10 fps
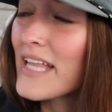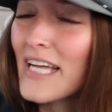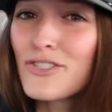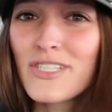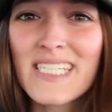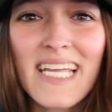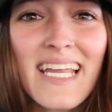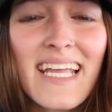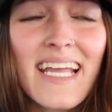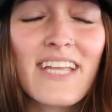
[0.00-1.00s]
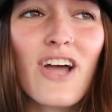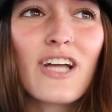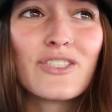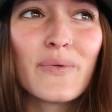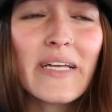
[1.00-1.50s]
Like, just sitting and
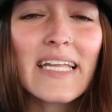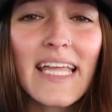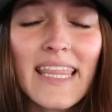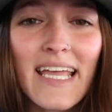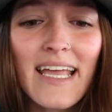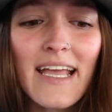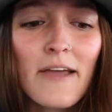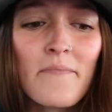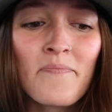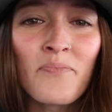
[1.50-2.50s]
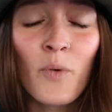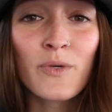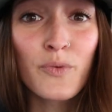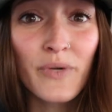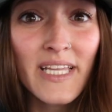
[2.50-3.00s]
not doing anything
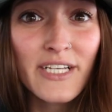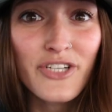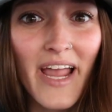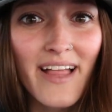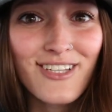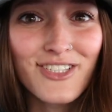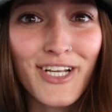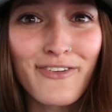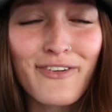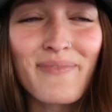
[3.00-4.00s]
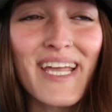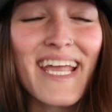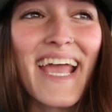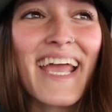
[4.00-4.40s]
was really challenging for me.